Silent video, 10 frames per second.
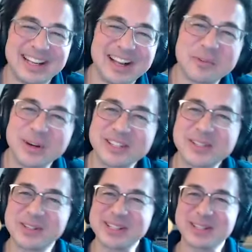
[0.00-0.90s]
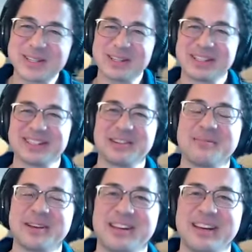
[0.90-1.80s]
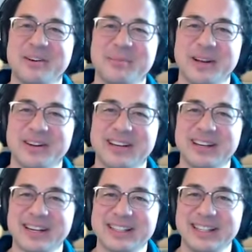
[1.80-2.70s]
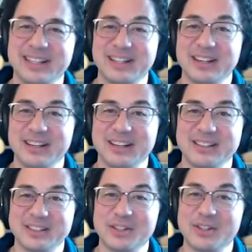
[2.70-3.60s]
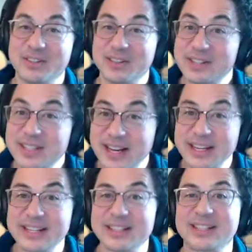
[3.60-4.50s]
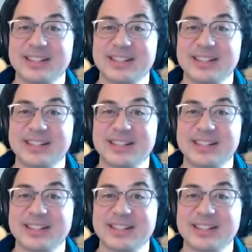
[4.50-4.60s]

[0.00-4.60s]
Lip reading: All right, so let's talk a little bit now about connecting to the science,